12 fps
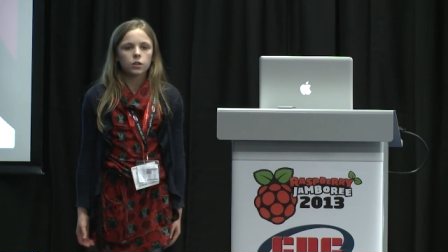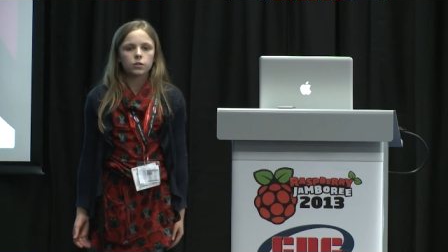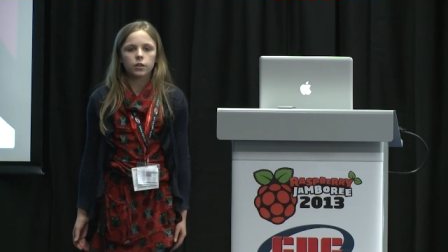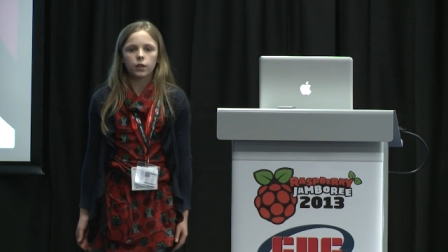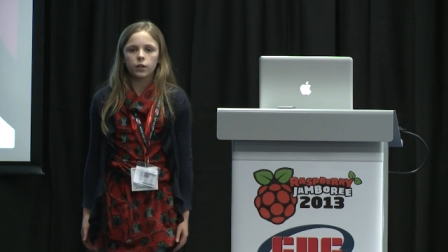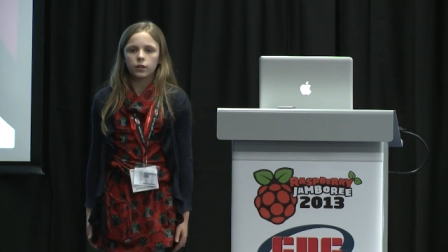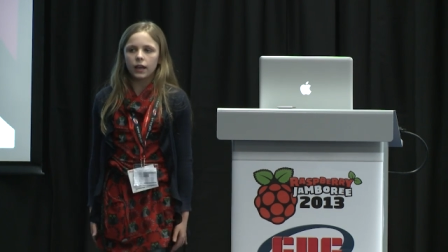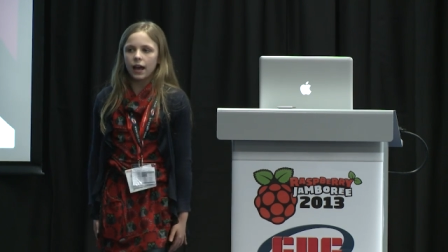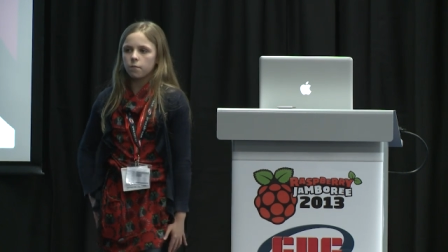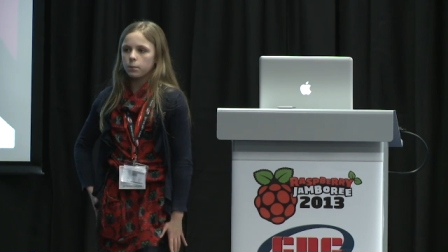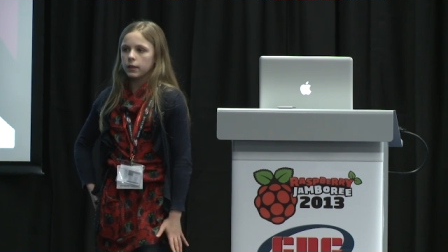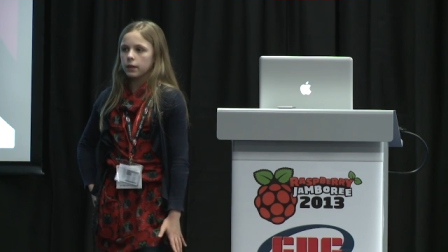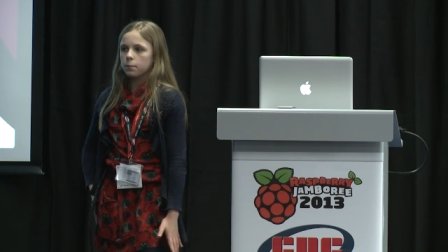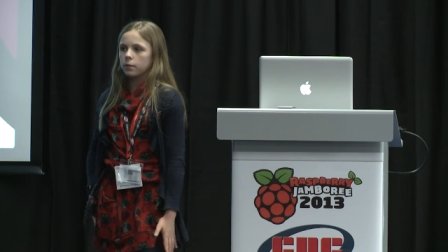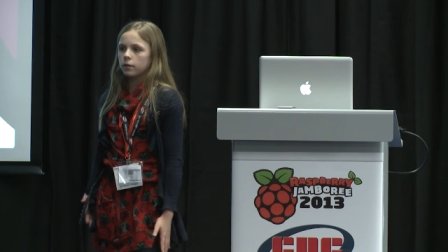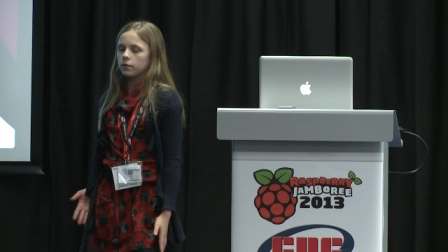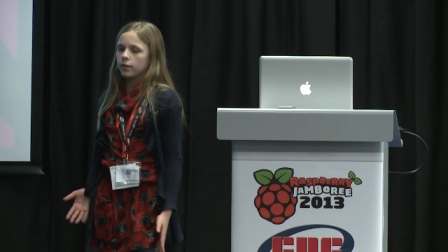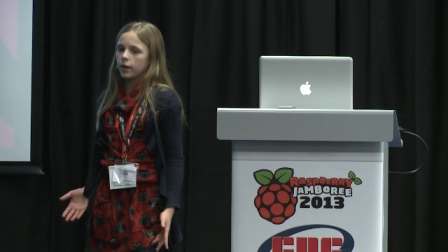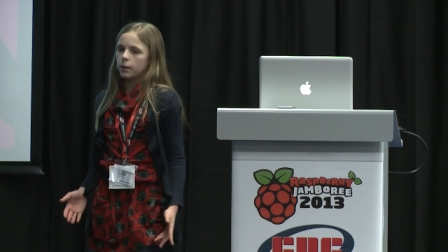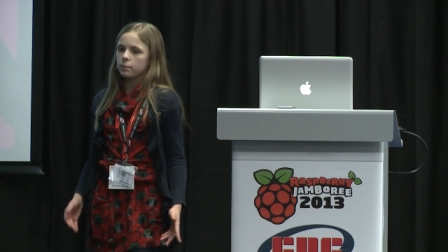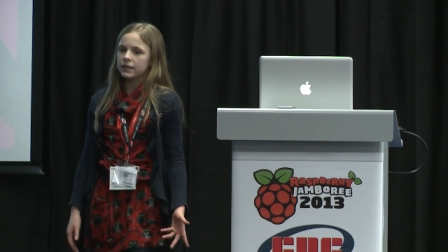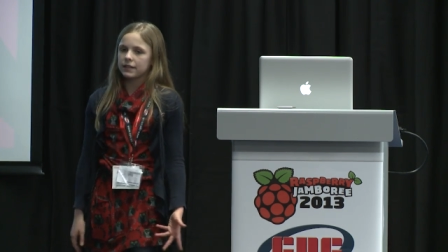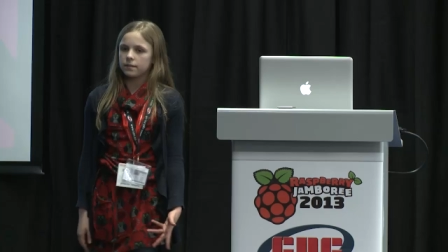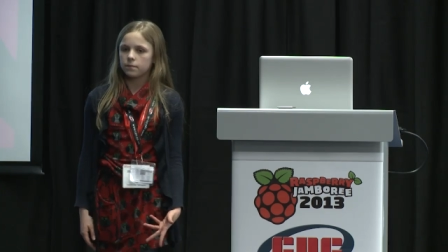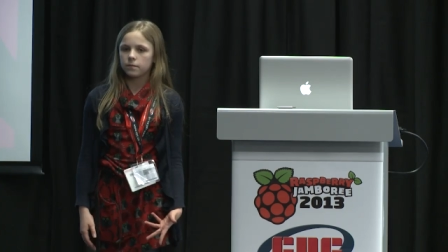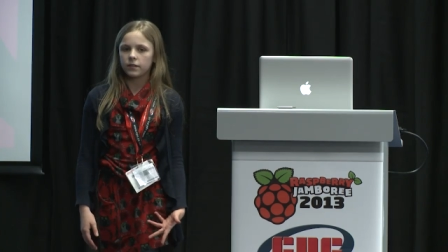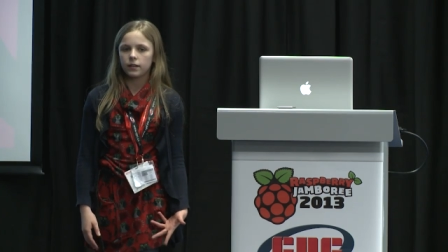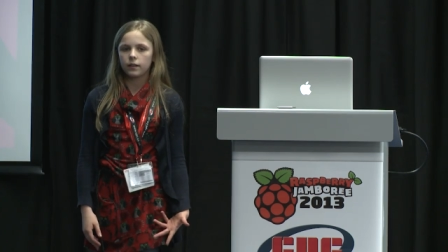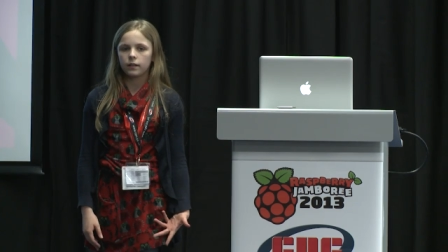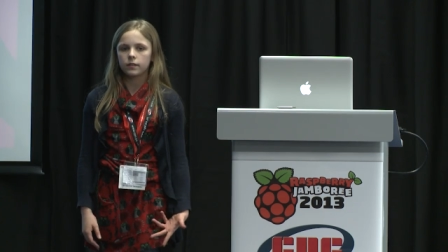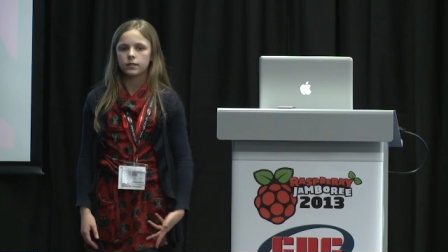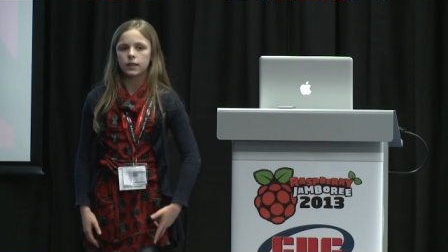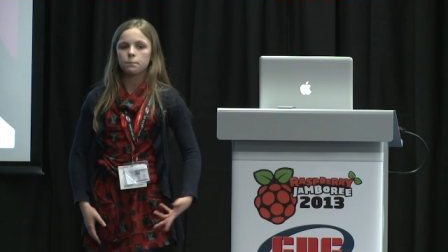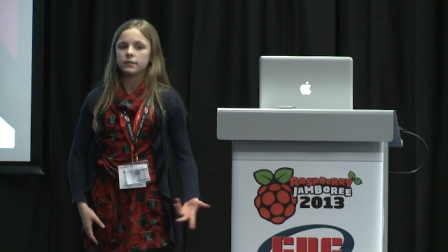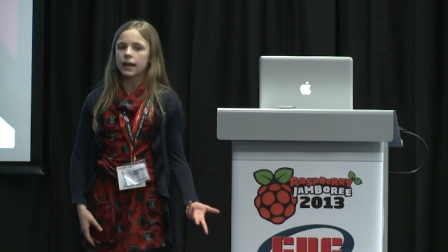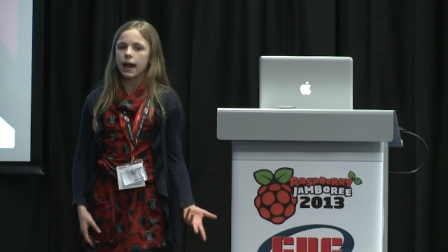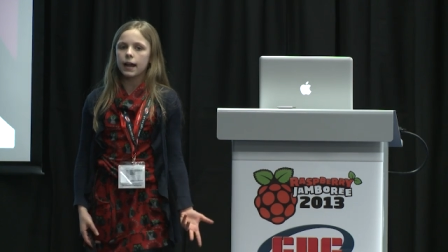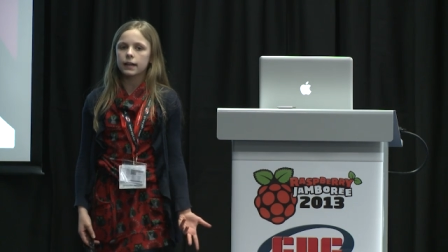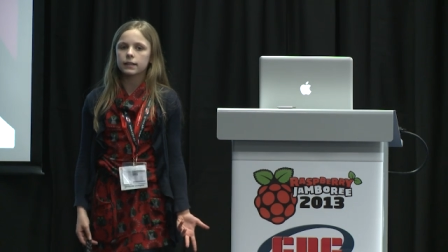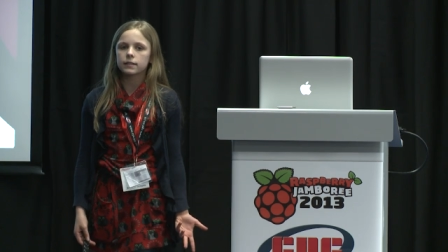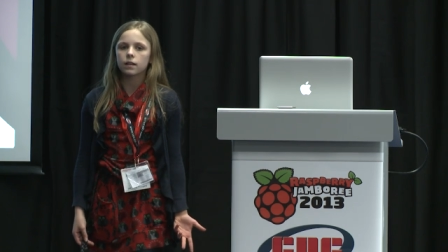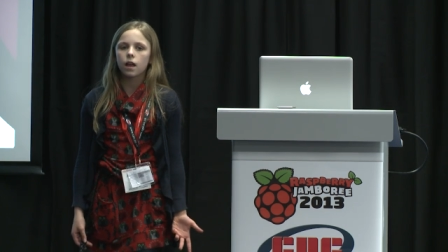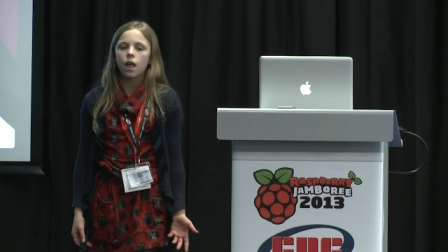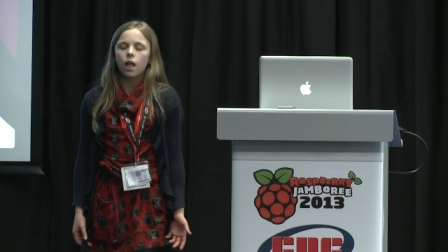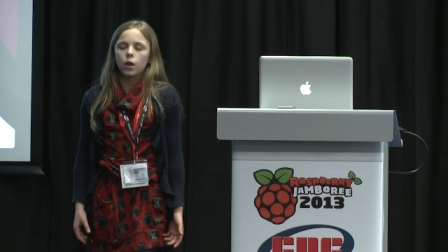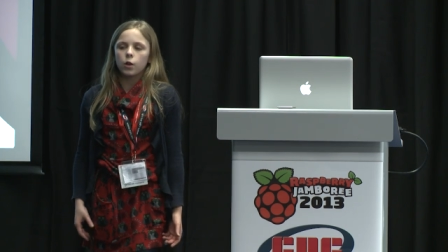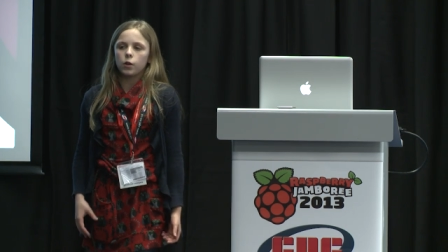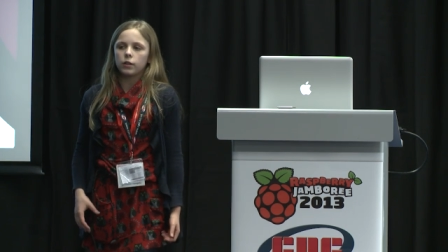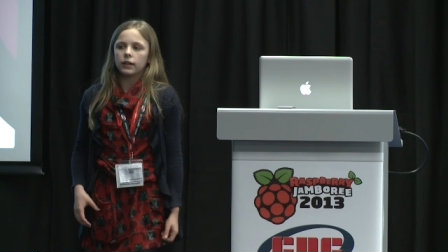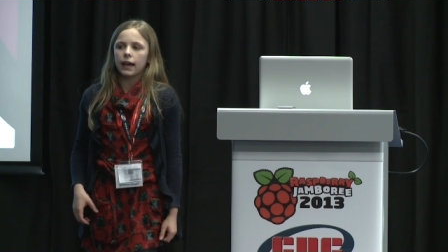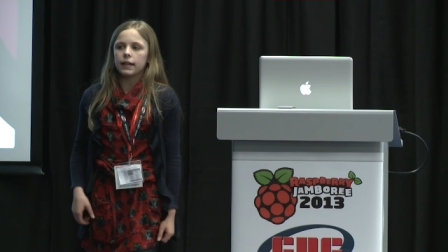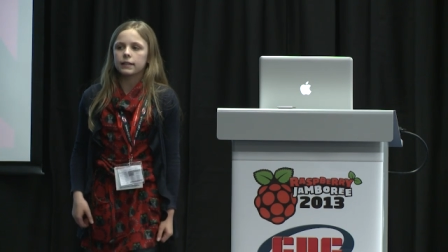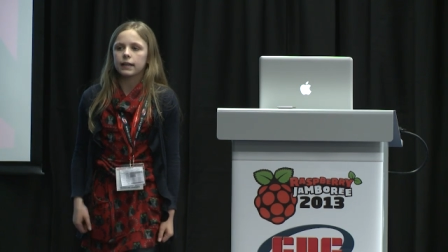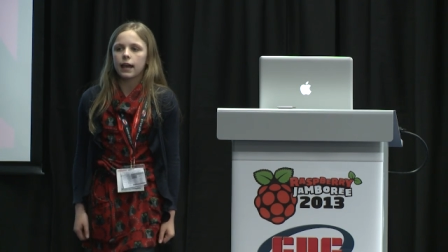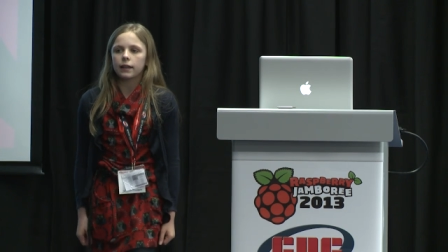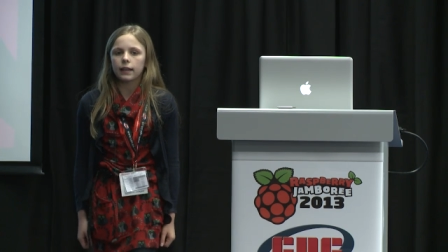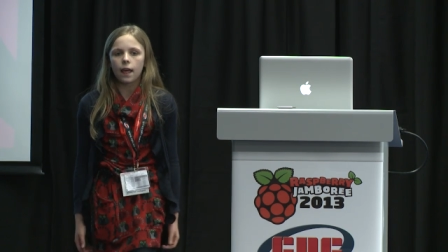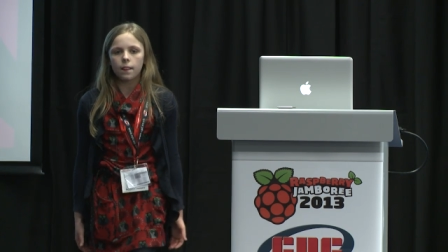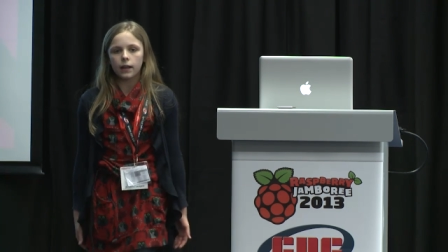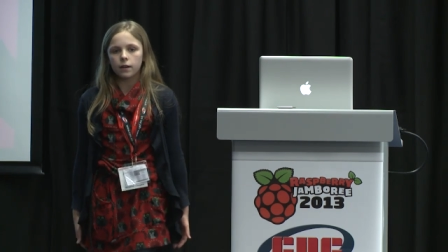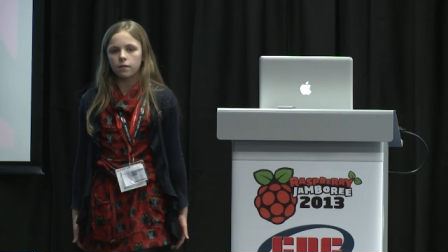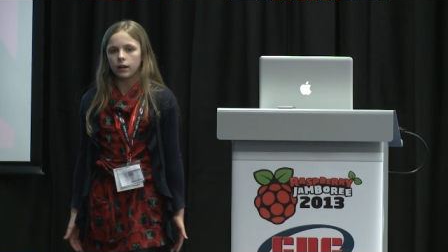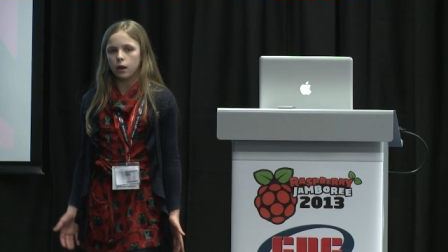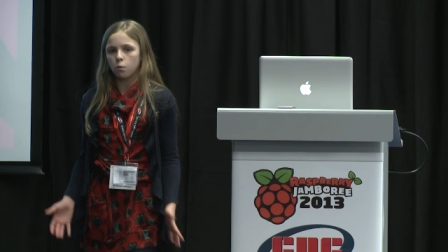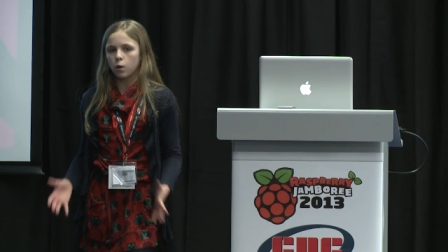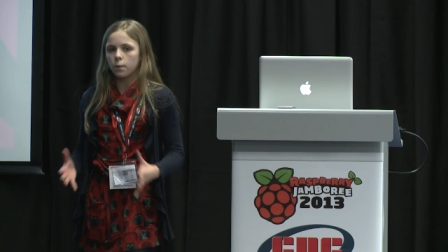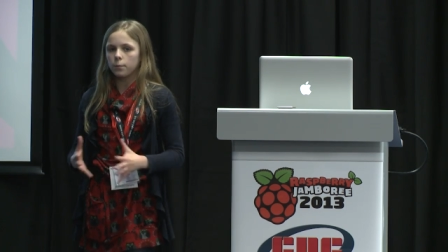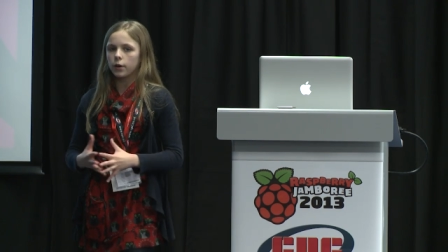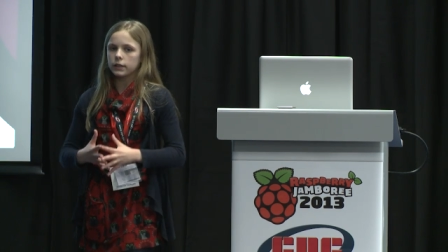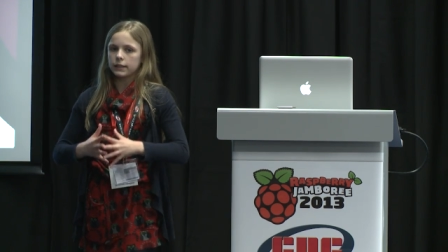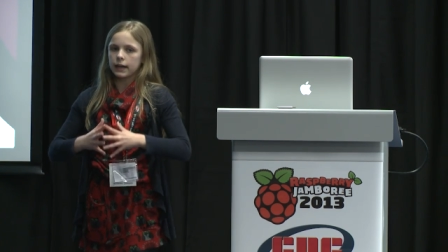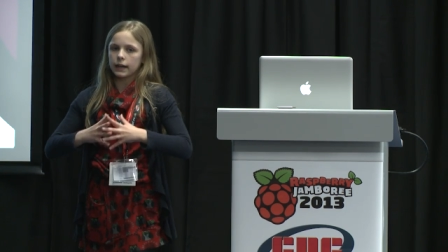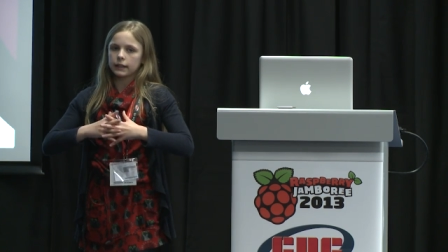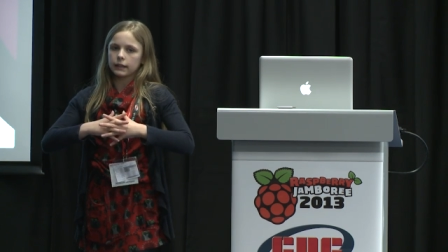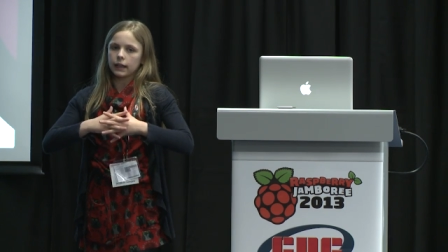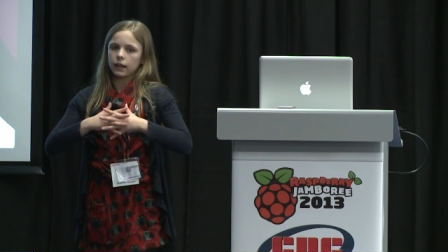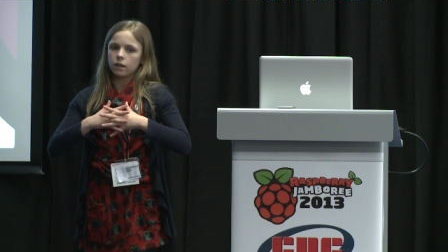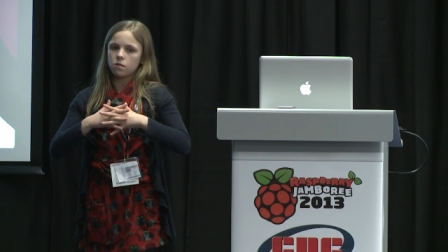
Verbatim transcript: So you'd have people from different subjects who'd get together and they create one project that